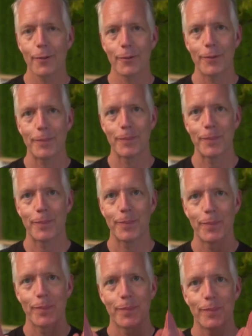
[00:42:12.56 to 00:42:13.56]
Cool.
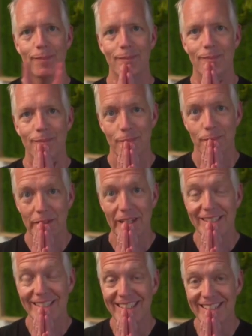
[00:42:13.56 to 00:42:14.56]

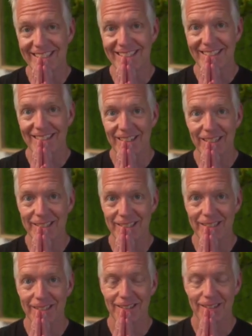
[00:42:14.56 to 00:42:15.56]
That's it,
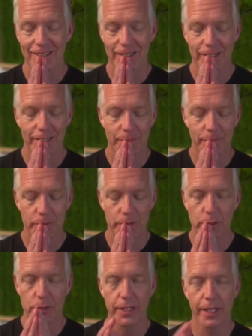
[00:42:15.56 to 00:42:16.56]
honestly.
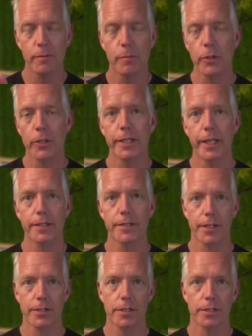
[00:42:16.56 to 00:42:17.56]
So it's kind of broken down
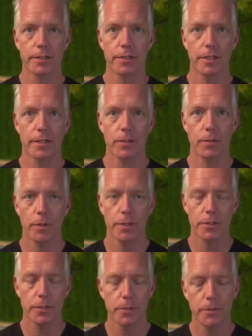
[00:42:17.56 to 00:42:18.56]
in sections. And so
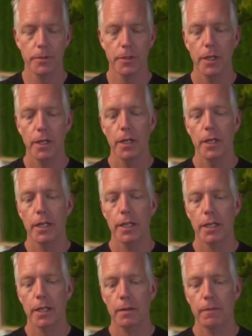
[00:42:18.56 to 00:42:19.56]
once you
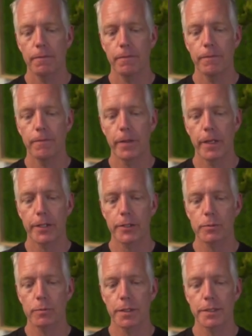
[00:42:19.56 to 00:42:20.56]

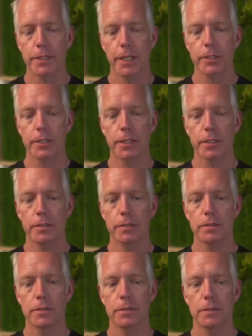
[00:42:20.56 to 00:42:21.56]
finish one
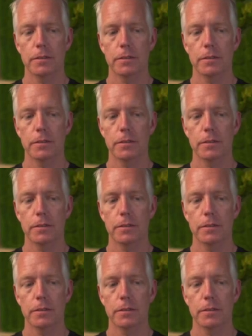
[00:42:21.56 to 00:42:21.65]
section,